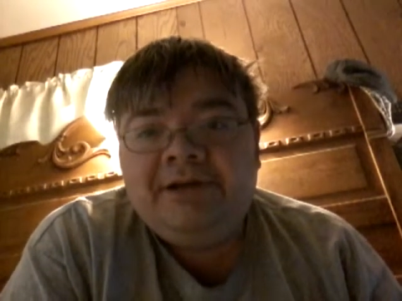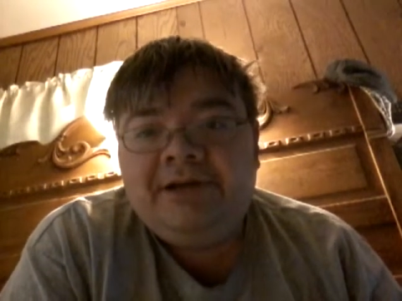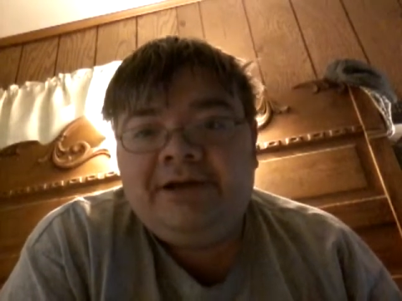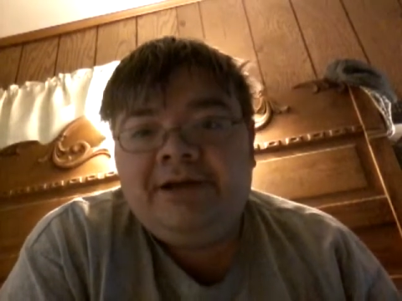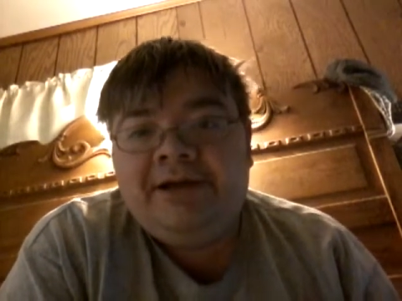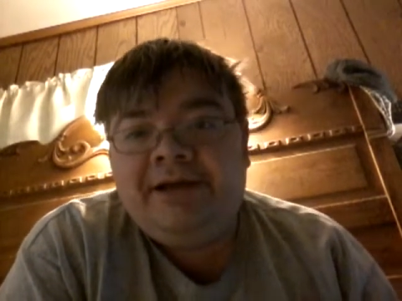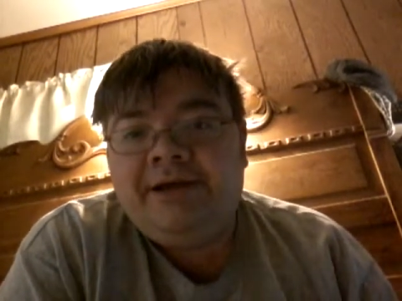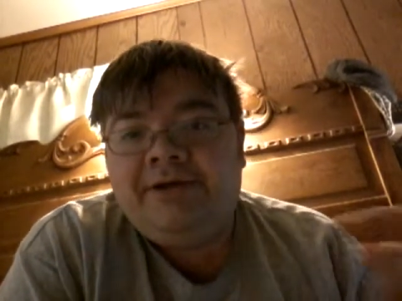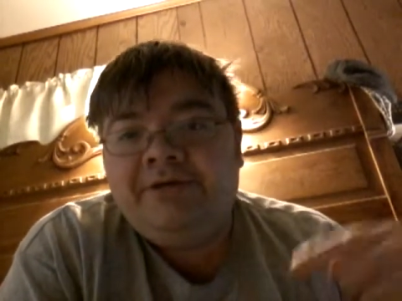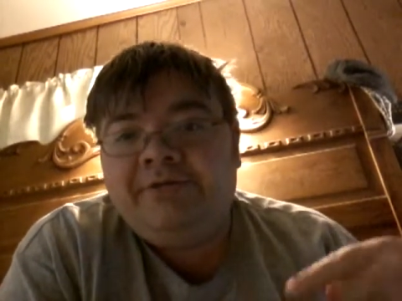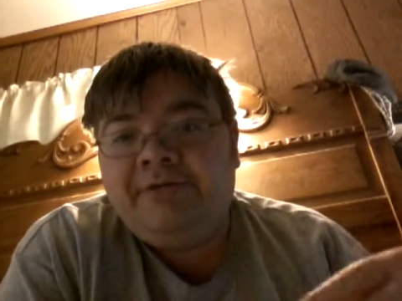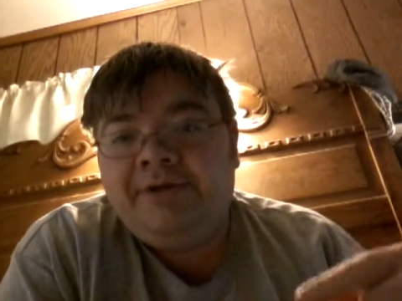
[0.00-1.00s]
uh,
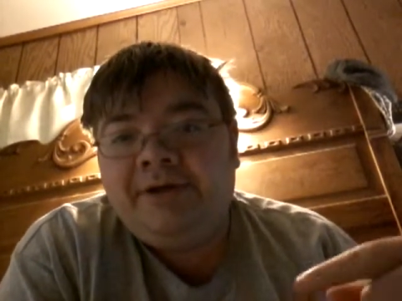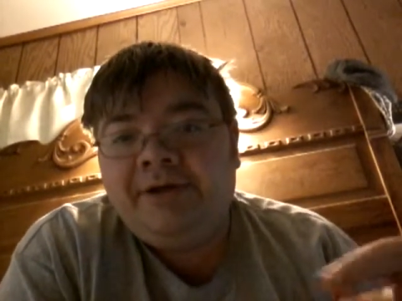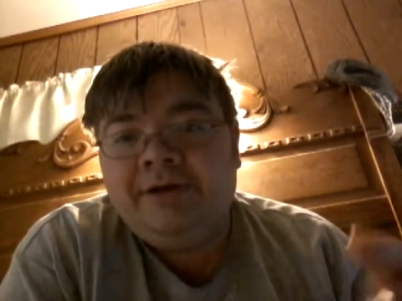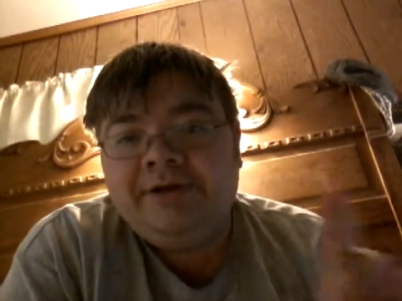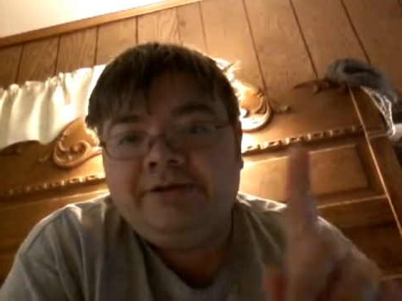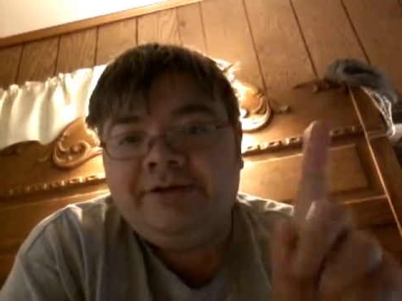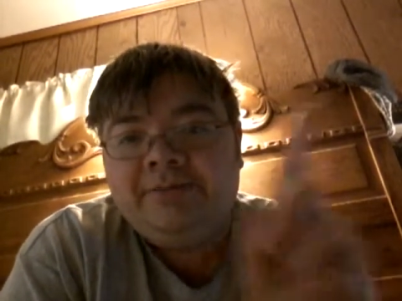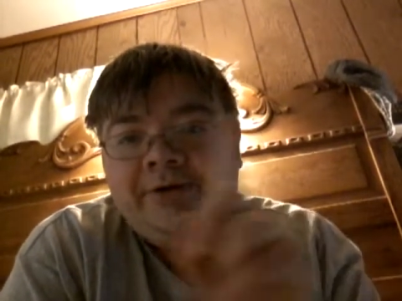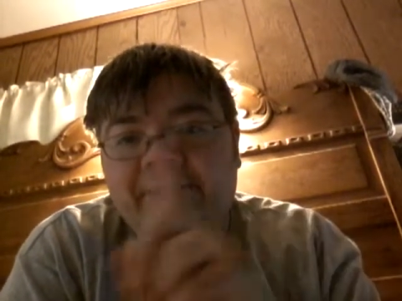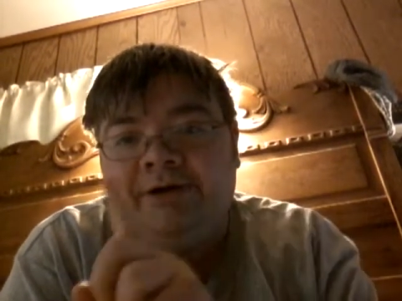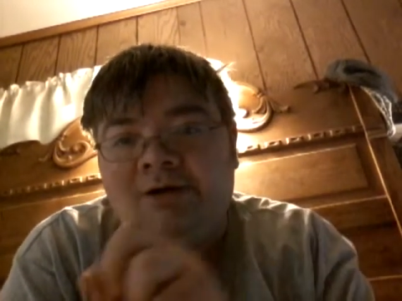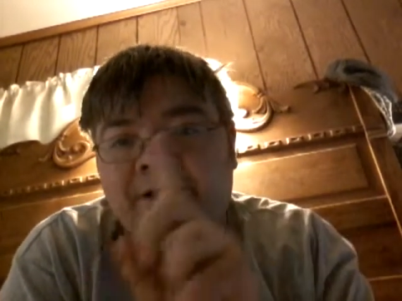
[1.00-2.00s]
down
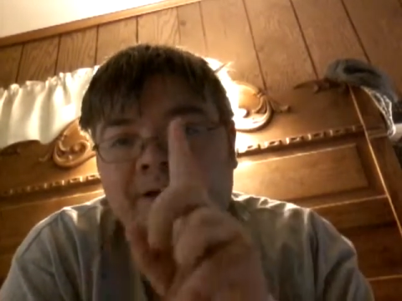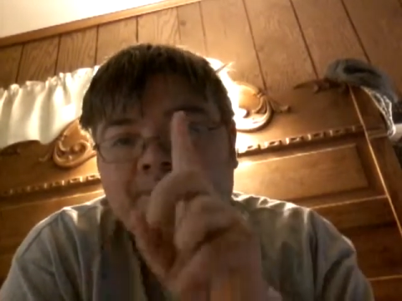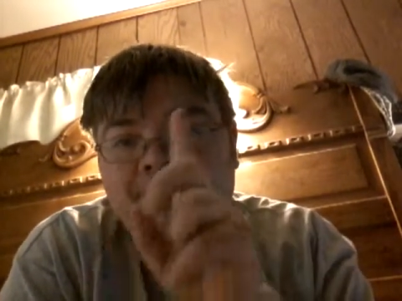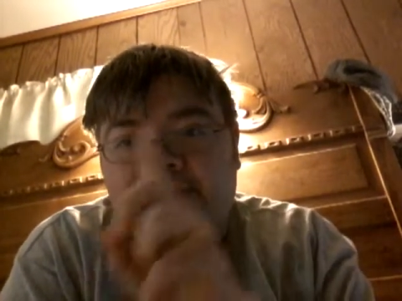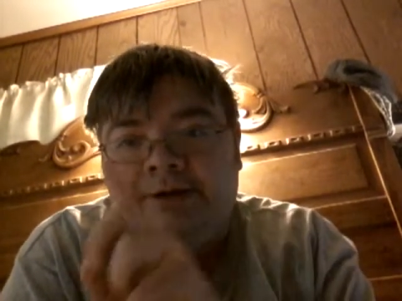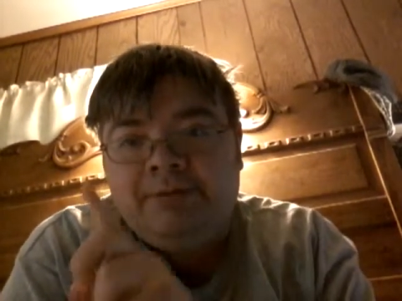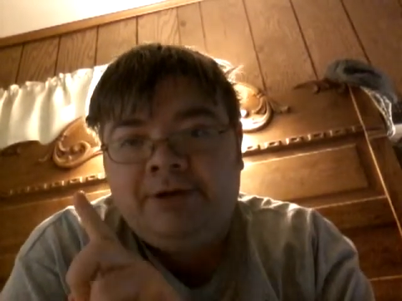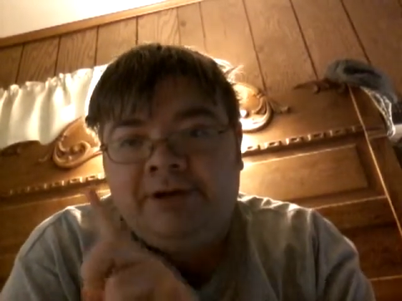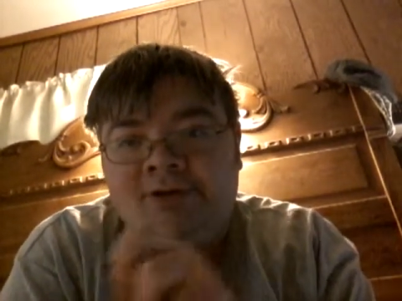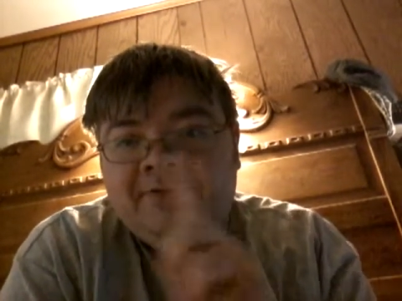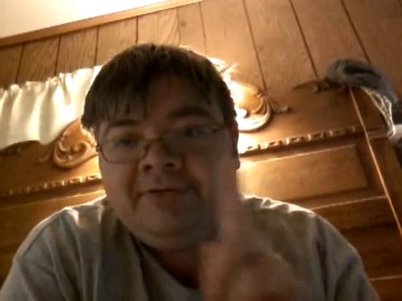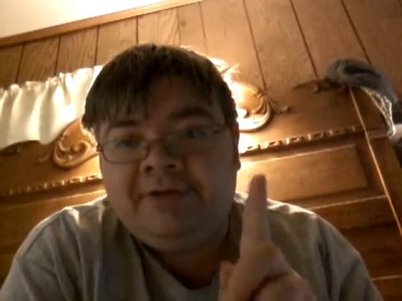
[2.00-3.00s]
somewhere up
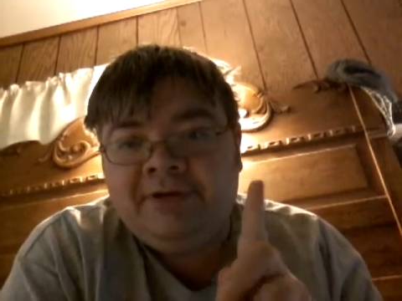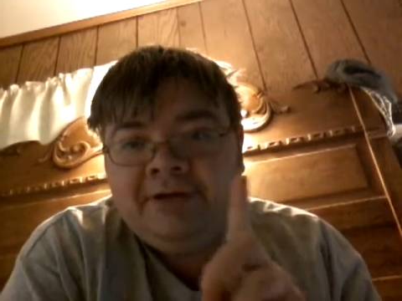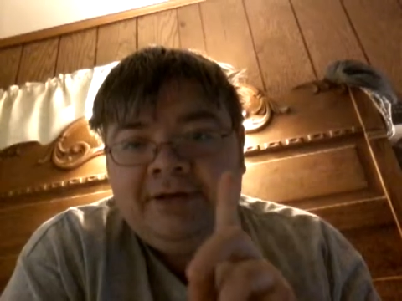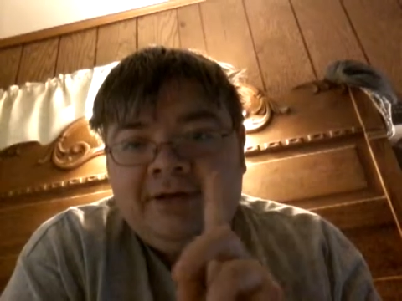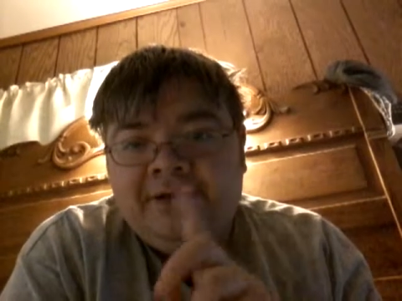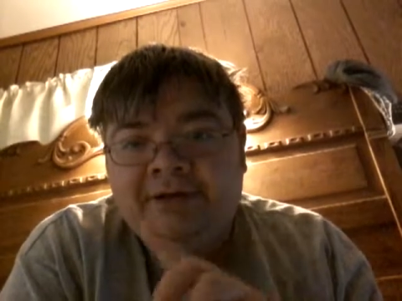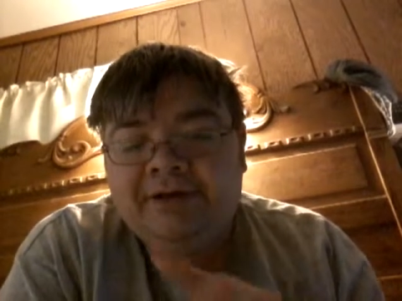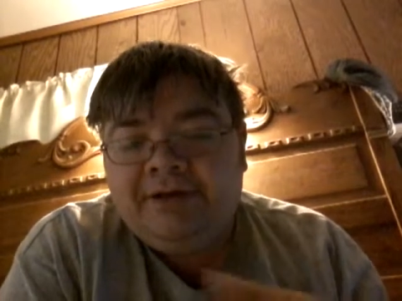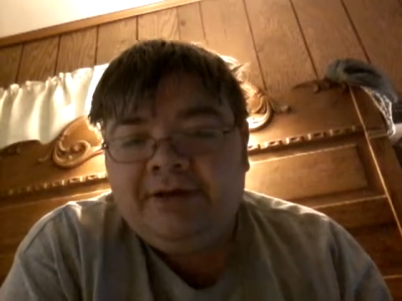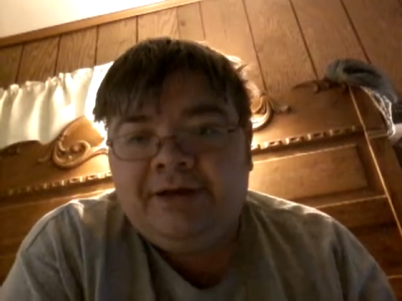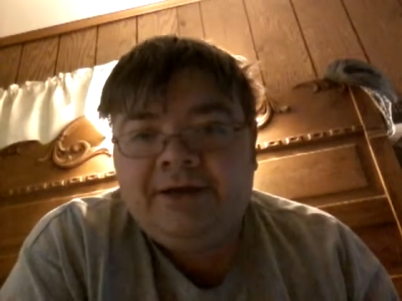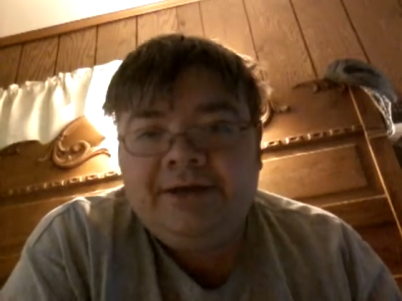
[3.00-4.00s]
above.
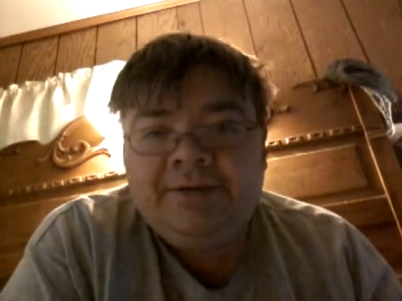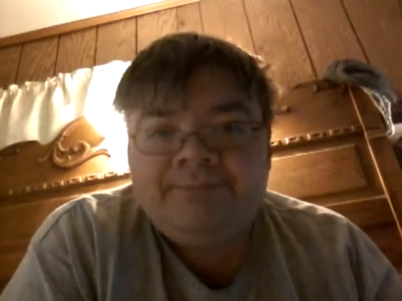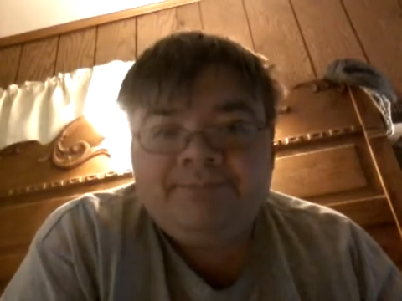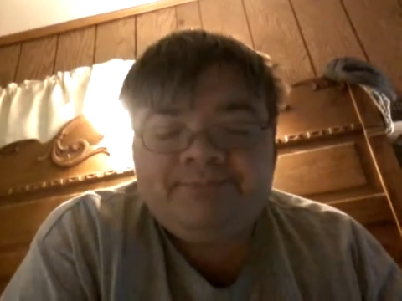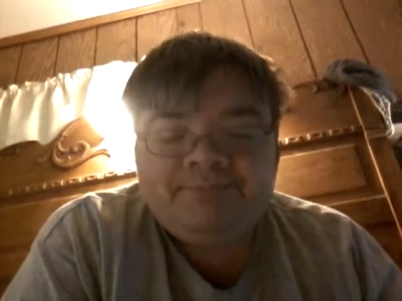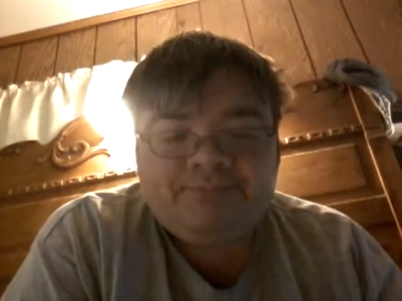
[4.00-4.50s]
Um,